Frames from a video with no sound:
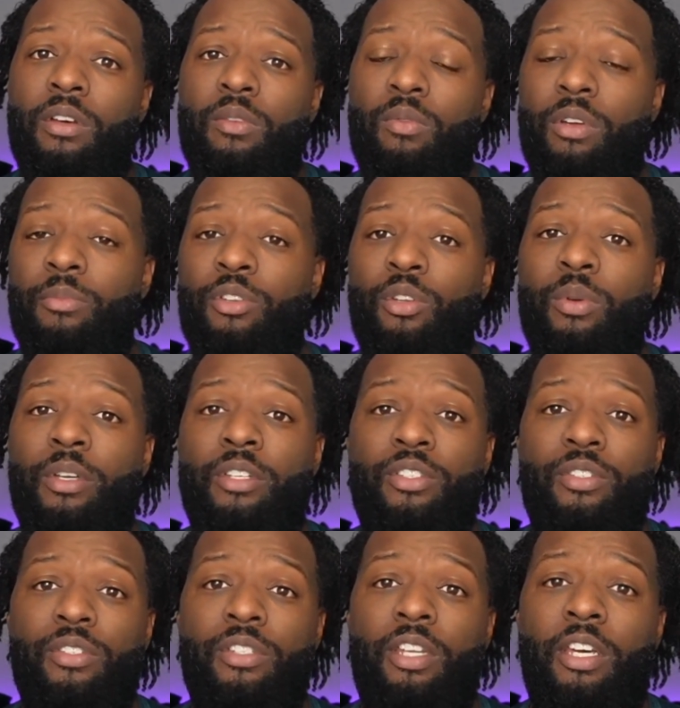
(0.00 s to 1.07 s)
What I'm doing is
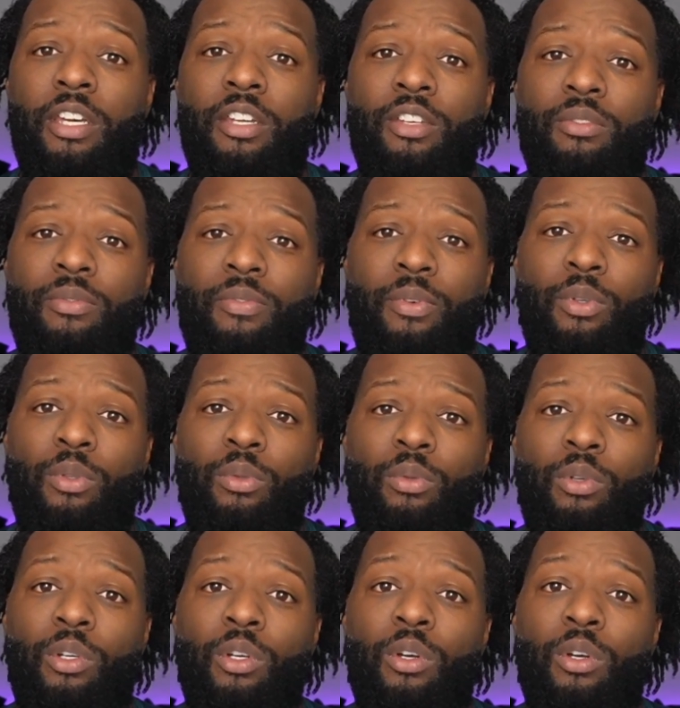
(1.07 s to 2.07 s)
just taking you through